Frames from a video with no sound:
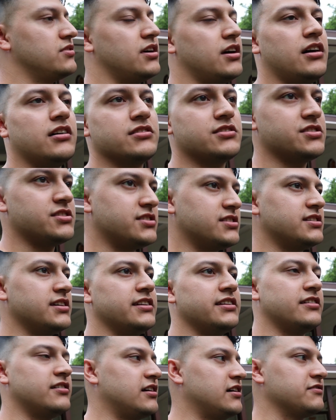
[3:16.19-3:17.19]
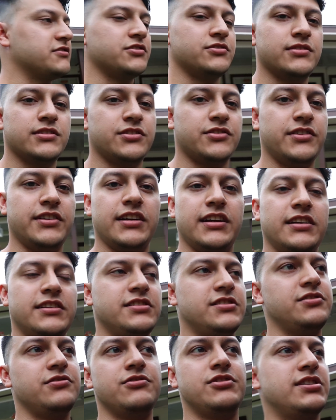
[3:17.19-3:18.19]
I'll just send it off to a
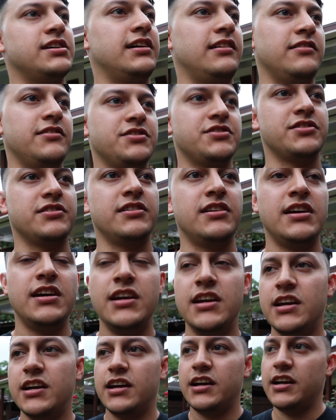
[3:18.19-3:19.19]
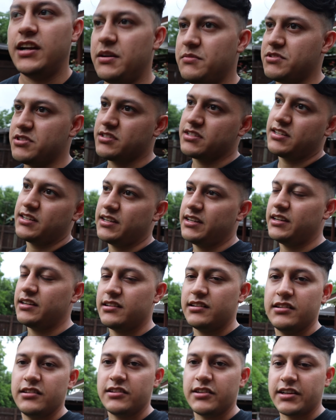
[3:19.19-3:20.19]
392 Challenger, and I'm just gonna get
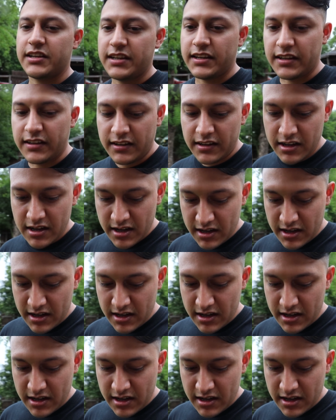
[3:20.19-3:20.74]
another kit.